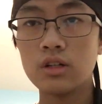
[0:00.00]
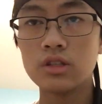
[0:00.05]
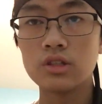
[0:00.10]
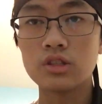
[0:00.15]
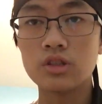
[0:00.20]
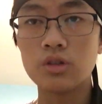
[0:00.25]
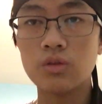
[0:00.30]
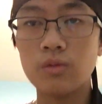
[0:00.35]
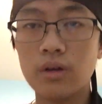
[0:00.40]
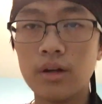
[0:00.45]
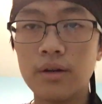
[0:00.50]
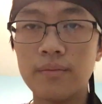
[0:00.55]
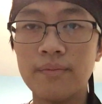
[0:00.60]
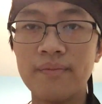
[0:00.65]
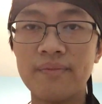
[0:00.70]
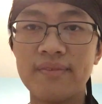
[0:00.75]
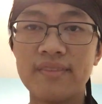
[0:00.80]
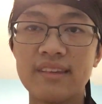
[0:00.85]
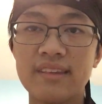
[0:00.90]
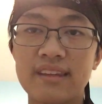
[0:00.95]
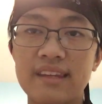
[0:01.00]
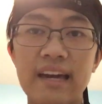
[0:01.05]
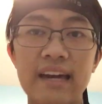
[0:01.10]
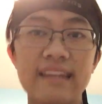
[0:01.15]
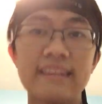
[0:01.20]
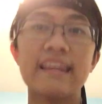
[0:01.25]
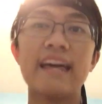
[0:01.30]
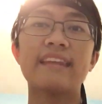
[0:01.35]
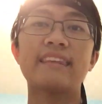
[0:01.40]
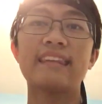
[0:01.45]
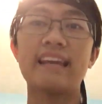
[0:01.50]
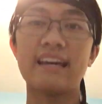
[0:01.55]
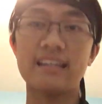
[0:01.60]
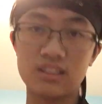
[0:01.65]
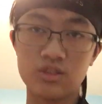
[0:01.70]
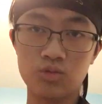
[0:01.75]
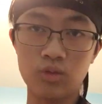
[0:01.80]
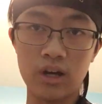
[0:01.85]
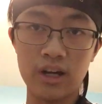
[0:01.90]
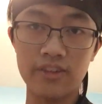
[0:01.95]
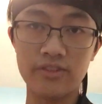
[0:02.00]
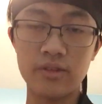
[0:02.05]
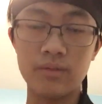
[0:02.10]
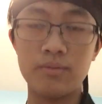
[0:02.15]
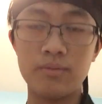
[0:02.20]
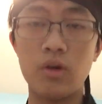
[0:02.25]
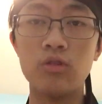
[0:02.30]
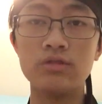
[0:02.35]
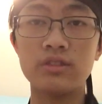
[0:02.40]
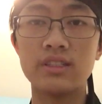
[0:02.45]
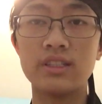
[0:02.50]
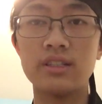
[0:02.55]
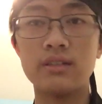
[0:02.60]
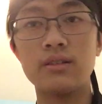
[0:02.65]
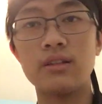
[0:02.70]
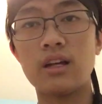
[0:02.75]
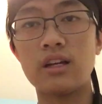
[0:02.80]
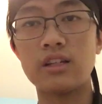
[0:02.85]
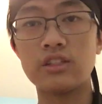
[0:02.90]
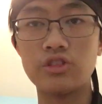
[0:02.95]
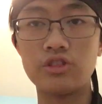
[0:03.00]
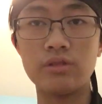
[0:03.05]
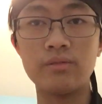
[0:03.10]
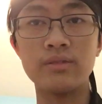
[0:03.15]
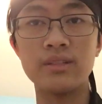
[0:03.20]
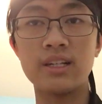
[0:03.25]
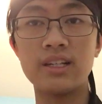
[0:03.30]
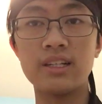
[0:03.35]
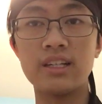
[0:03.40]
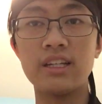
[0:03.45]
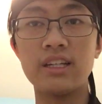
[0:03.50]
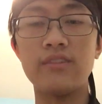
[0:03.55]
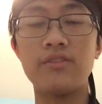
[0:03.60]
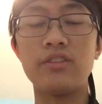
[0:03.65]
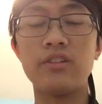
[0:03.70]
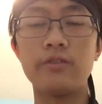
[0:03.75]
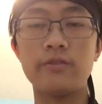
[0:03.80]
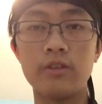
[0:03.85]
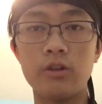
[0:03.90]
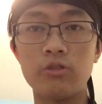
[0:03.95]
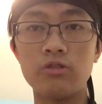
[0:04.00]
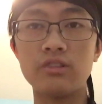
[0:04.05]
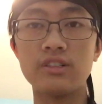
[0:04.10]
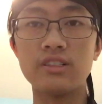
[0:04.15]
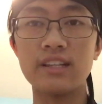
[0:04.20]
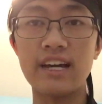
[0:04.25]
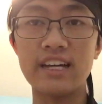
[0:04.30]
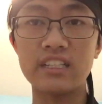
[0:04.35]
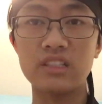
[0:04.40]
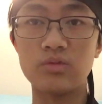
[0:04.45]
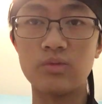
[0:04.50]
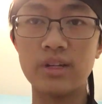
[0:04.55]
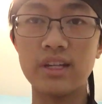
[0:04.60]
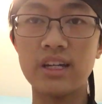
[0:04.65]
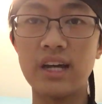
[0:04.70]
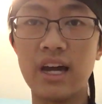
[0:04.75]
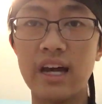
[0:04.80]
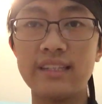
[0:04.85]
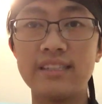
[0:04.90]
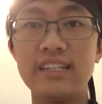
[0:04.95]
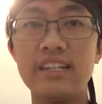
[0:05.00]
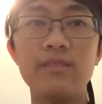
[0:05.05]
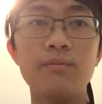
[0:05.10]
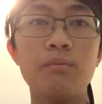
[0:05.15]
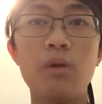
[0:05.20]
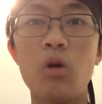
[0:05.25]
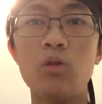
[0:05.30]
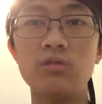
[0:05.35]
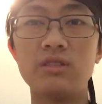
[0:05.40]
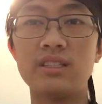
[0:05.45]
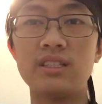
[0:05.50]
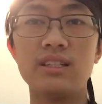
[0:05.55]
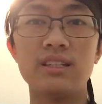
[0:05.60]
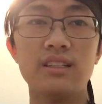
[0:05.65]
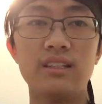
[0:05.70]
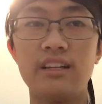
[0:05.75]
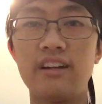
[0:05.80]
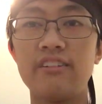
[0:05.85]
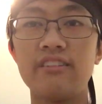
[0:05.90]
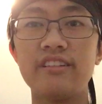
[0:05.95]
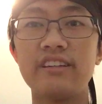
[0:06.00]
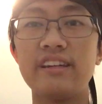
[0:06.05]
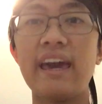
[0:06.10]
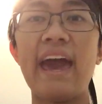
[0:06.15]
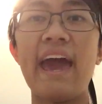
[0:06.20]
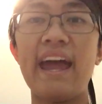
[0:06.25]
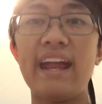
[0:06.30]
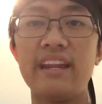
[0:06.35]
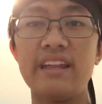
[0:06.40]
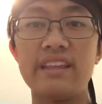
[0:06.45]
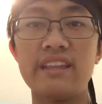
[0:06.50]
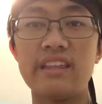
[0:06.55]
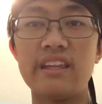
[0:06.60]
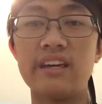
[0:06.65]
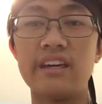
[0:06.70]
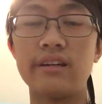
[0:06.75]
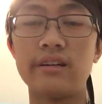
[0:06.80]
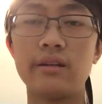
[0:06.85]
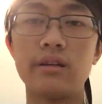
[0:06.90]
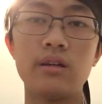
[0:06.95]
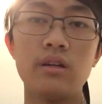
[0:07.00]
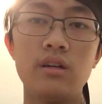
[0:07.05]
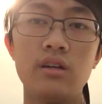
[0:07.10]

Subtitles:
That's why I've been posting a lot of YouTubes lately. If you've noticed, last week I didn't post literally anything.